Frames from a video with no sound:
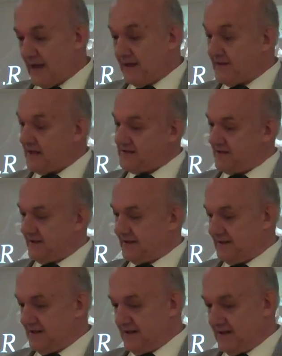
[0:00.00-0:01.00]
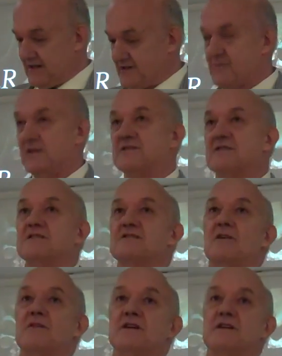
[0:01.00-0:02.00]
And that, I think, is what
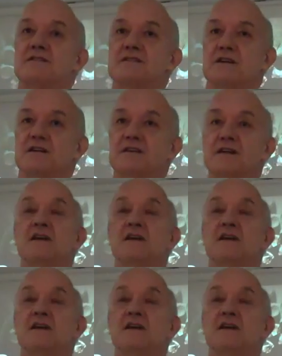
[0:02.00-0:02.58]
Tolkien did.